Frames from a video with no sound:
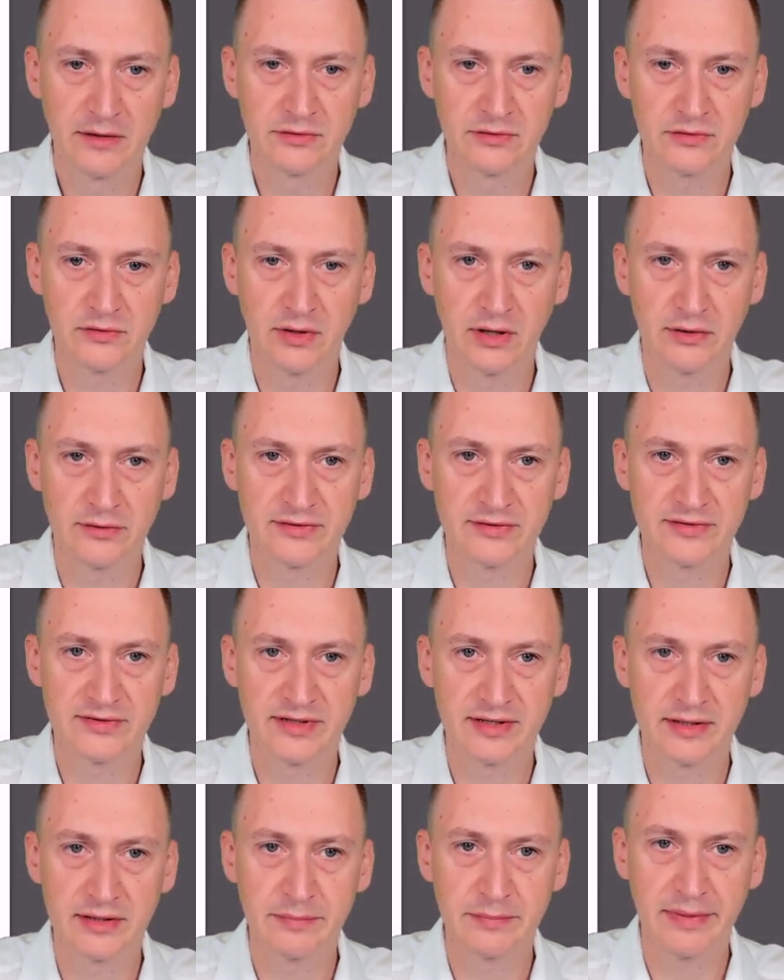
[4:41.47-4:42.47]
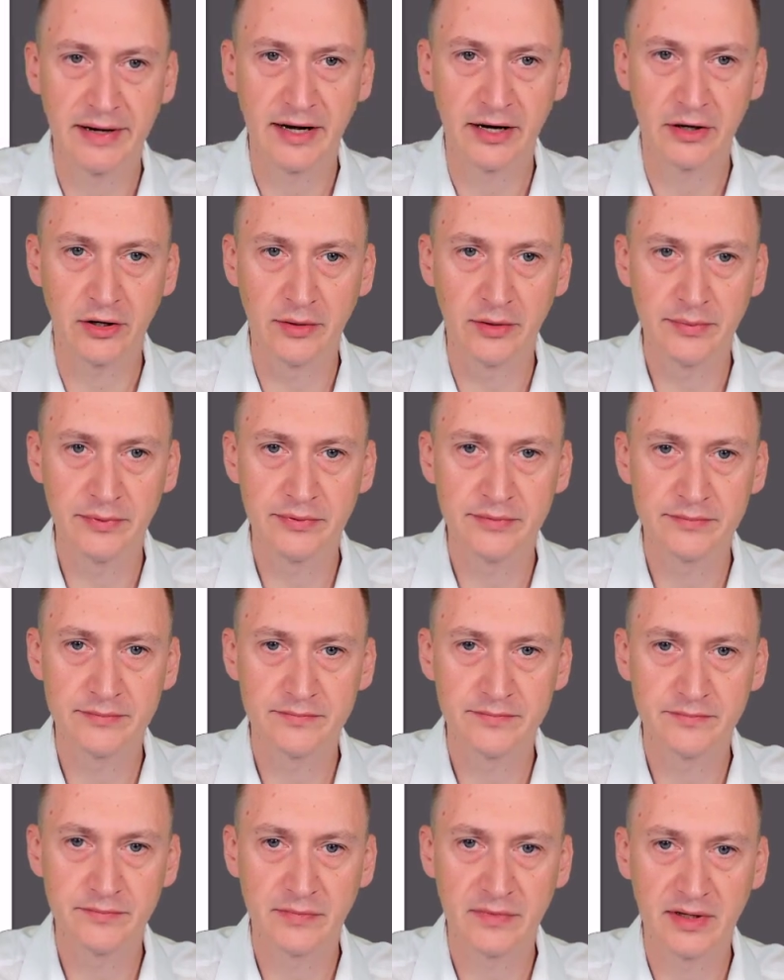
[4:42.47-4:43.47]
So I'll just say backup
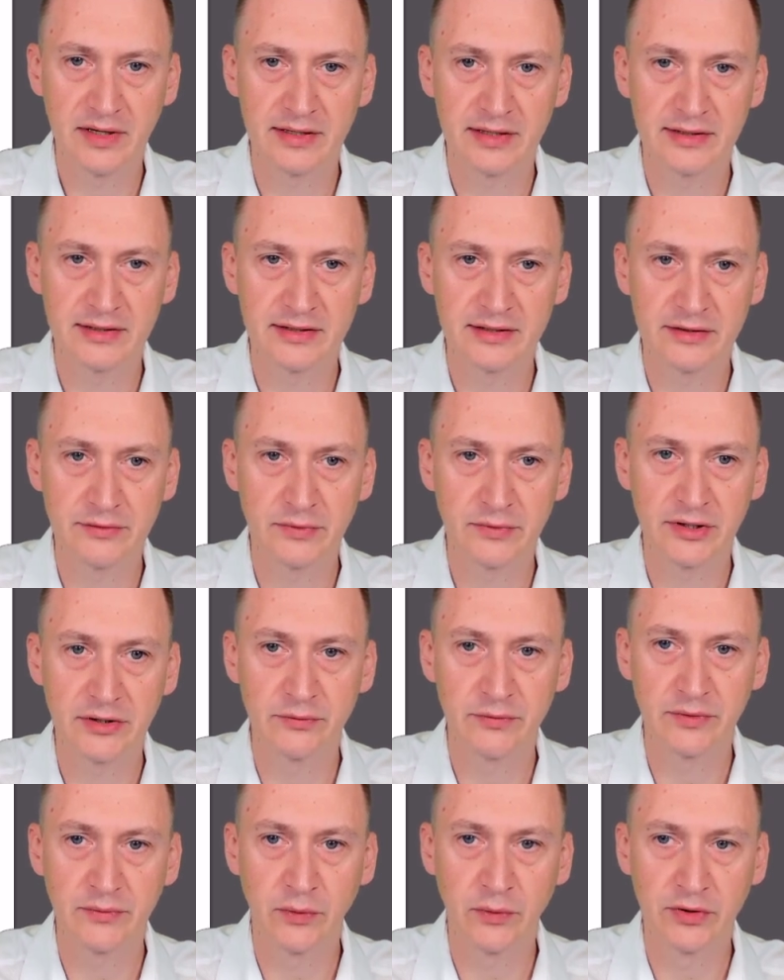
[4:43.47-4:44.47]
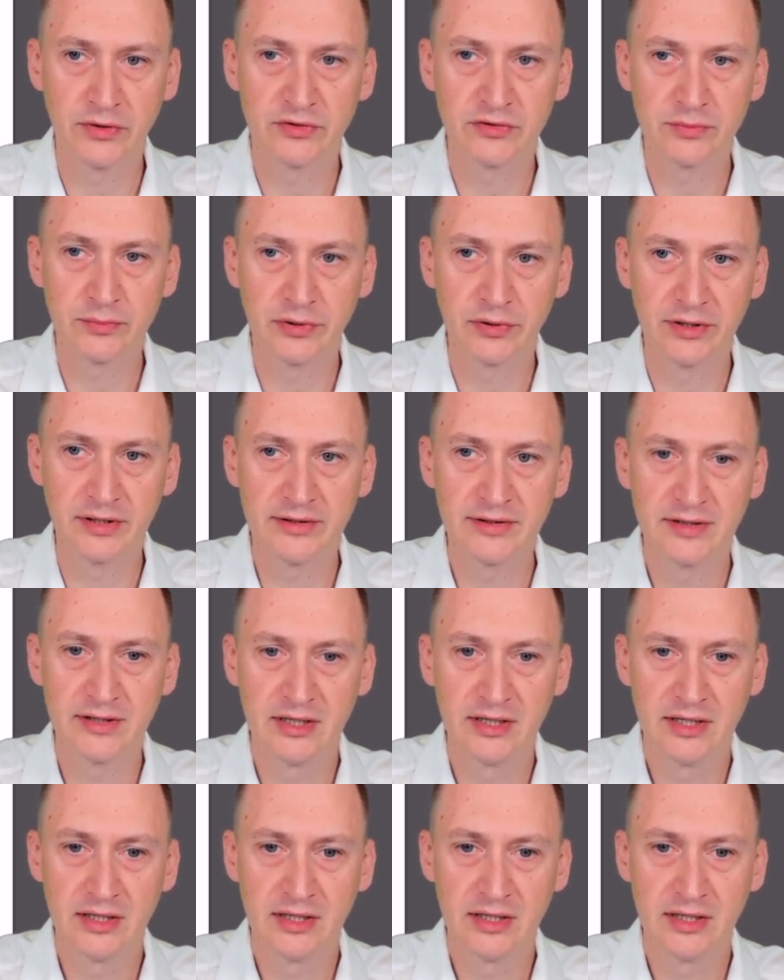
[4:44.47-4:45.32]
and uh, where do we want to put it?